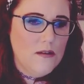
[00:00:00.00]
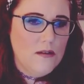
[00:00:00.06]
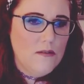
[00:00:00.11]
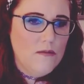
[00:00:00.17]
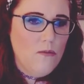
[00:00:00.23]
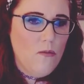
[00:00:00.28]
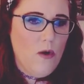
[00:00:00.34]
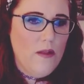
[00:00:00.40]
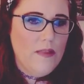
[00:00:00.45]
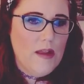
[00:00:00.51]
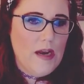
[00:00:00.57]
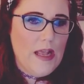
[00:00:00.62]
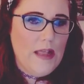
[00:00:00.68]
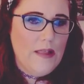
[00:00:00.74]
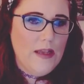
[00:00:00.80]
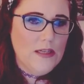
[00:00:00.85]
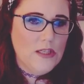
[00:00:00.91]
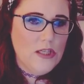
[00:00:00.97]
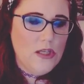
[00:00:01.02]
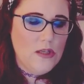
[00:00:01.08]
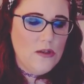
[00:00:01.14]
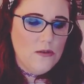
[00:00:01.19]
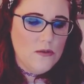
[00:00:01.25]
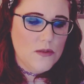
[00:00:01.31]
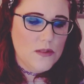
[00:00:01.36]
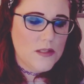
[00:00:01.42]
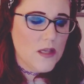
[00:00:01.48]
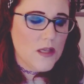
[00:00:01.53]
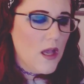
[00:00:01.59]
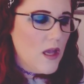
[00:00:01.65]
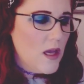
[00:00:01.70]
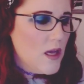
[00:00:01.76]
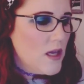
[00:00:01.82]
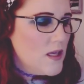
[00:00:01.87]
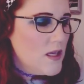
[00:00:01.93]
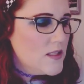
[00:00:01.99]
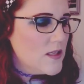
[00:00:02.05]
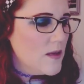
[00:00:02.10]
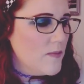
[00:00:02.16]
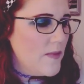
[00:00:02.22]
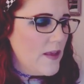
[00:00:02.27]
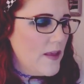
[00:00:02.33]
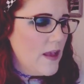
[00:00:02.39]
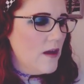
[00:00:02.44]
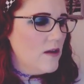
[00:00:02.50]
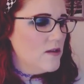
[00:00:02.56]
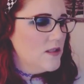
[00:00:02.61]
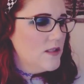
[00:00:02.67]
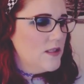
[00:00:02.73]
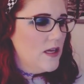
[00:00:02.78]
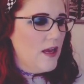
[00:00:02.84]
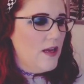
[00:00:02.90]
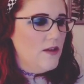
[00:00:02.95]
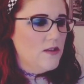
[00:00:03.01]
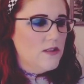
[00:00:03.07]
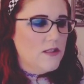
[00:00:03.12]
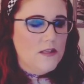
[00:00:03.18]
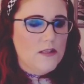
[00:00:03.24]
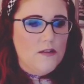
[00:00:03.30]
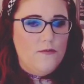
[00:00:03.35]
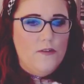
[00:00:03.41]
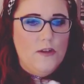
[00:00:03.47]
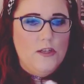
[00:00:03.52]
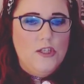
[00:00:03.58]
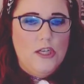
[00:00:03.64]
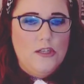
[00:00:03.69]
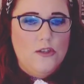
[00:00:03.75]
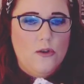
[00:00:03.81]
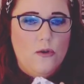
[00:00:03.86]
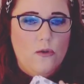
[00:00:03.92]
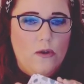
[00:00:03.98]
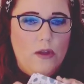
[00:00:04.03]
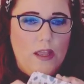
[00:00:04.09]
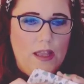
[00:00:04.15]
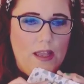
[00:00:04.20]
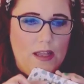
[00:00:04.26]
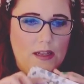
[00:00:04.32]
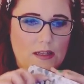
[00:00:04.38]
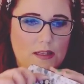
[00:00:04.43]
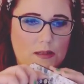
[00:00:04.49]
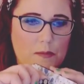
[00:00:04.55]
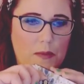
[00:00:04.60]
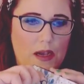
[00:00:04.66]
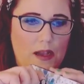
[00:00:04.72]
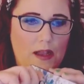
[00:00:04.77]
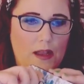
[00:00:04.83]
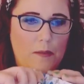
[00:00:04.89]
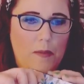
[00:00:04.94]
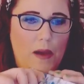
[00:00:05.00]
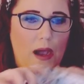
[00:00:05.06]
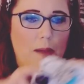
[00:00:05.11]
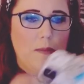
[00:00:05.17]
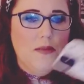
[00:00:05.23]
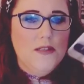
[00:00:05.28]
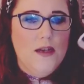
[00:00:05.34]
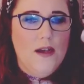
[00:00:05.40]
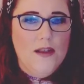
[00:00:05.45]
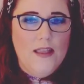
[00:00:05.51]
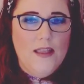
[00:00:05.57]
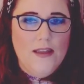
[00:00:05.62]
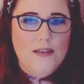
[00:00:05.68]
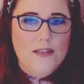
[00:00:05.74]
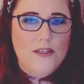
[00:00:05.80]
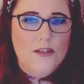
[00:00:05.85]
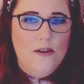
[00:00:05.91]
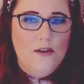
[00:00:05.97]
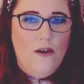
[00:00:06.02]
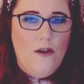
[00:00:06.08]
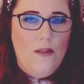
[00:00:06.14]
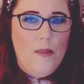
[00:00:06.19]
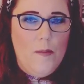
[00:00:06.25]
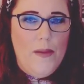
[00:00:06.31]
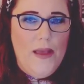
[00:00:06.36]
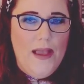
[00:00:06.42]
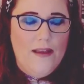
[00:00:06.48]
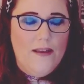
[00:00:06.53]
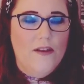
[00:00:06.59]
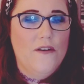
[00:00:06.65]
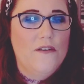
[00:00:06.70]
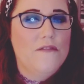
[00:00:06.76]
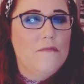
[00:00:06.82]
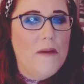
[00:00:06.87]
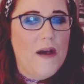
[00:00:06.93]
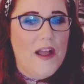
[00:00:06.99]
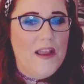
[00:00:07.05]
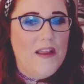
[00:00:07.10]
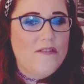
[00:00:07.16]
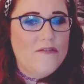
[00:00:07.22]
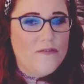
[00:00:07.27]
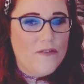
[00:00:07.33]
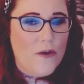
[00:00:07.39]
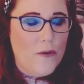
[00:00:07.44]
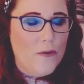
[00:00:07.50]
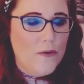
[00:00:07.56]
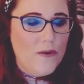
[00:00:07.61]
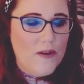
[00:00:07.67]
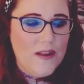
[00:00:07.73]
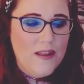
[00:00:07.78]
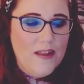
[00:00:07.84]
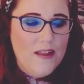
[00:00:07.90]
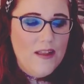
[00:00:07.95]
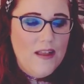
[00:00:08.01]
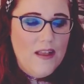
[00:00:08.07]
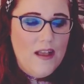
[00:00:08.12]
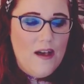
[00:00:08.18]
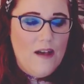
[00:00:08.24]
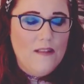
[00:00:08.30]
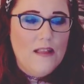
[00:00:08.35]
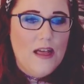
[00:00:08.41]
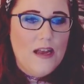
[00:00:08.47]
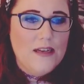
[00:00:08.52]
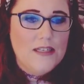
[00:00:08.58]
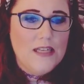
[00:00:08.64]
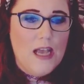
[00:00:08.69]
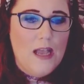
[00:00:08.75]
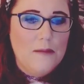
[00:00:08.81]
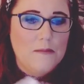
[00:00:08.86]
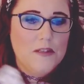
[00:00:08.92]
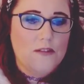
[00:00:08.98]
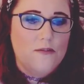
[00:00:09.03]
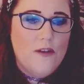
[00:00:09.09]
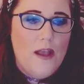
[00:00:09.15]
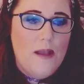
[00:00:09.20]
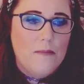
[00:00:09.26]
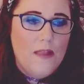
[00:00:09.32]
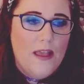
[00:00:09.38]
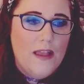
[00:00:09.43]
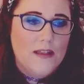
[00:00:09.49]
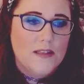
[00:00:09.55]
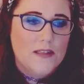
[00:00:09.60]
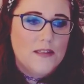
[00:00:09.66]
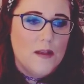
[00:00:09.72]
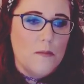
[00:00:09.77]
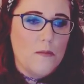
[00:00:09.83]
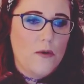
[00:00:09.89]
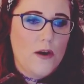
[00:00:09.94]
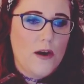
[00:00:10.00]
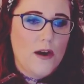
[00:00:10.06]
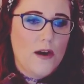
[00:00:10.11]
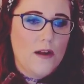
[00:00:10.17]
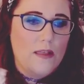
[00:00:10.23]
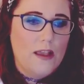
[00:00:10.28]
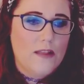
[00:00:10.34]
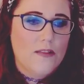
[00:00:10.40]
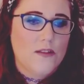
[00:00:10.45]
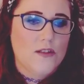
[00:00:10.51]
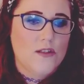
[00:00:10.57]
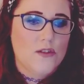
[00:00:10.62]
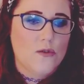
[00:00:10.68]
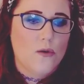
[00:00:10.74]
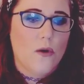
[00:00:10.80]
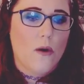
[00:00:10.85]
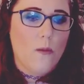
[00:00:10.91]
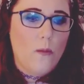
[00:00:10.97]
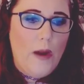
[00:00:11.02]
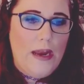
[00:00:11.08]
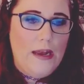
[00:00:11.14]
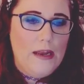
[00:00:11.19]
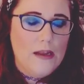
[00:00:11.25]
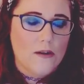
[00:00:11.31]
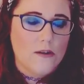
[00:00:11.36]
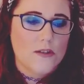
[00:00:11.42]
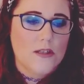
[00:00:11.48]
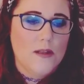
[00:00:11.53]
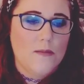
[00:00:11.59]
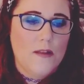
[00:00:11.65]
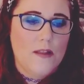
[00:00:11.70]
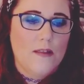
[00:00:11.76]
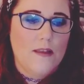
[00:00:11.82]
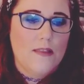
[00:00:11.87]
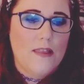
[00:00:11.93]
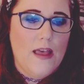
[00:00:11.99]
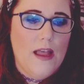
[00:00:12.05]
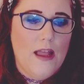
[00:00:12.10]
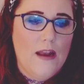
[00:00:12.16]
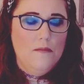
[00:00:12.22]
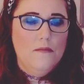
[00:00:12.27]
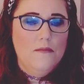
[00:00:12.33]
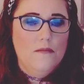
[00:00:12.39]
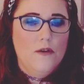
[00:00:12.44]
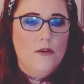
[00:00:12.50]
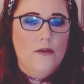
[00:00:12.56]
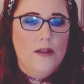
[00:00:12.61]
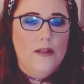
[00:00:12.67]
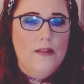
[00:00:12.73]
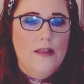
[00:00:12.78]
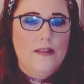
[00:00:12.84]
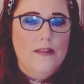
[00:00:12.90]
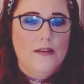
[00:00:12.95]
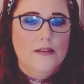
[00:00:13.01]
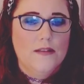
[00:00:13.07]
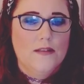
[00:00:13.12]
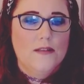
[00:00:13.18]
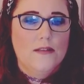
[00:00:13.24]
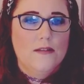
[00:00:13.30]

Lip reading: one that I like to use. Something else that I use as a fidget toy is my pop socket on the back of my phone. A lot of times if I'm like somewhere like at the store waiting or something like that, going like this.